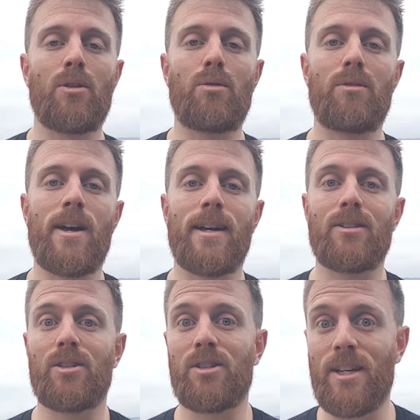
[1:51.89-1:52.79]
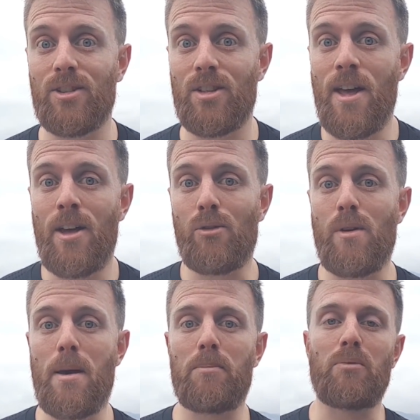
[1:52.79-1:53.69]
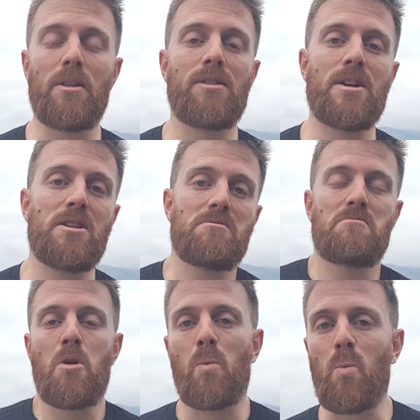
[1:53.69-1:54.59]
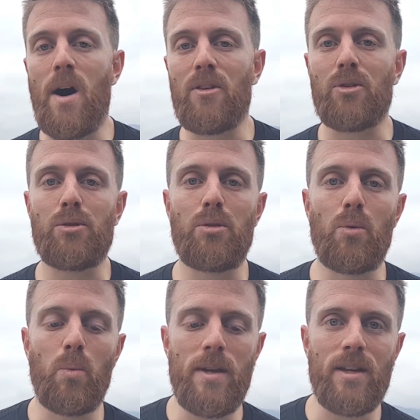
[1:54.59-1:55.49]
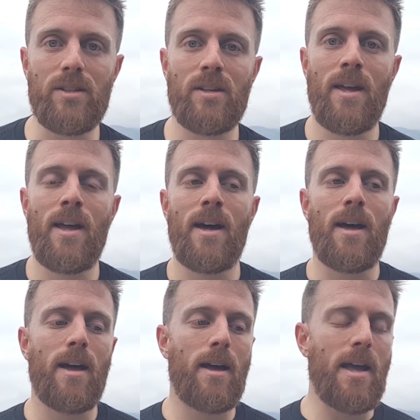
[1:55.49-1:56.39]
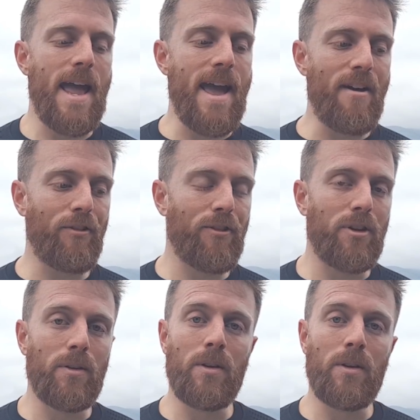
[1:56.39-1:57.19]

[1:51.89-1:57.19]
to that sixth rep within one or two weeks uh, if